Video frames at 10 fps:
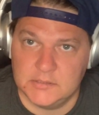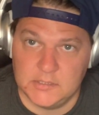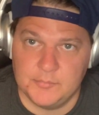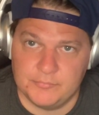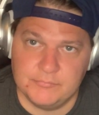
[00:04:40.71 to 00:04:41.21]

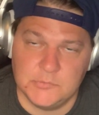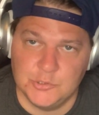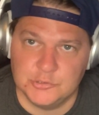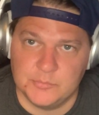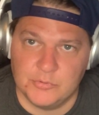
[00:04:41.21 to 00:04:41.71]
And I
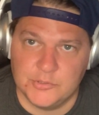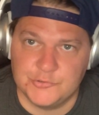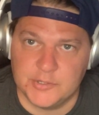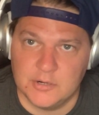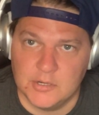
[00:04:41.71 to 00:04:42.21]
usually pull the
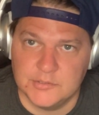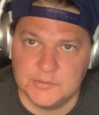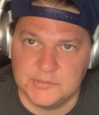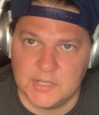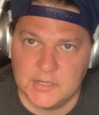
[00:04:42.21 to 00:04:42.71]
trigger on
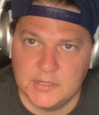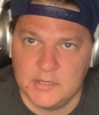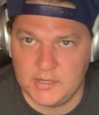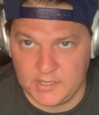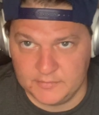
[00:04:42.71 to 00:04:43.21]
Tuesday,
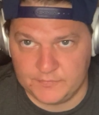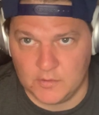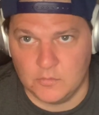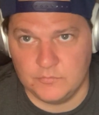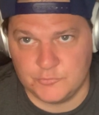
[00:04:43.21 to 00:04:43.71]
if
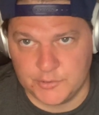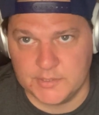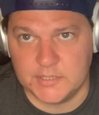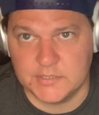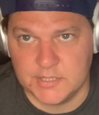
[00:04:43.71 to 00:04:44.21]
the
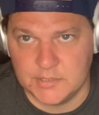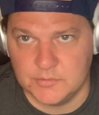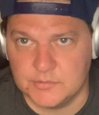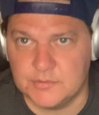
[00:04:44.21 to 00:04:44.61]
trend continues.